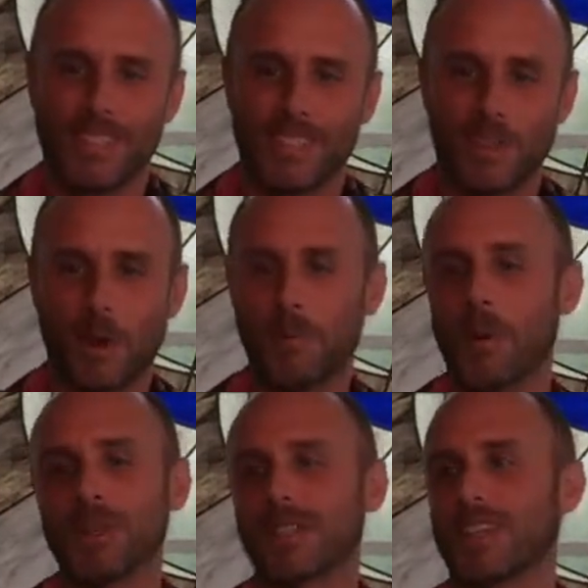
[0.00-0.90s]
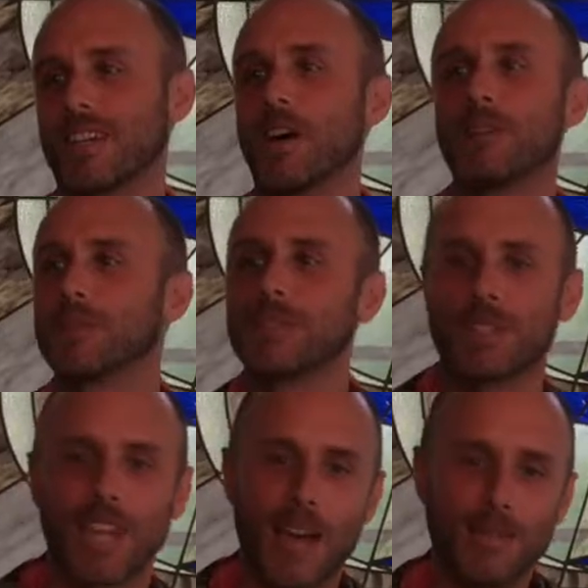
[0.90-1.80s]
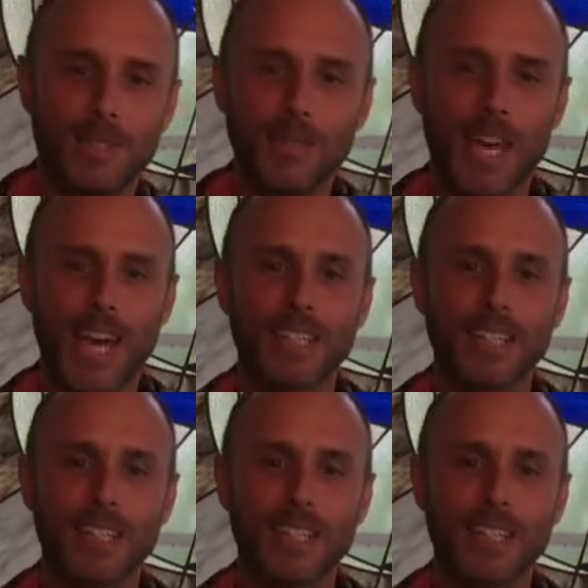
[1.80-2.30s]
So I'm always like, oh, well, there's time to do that.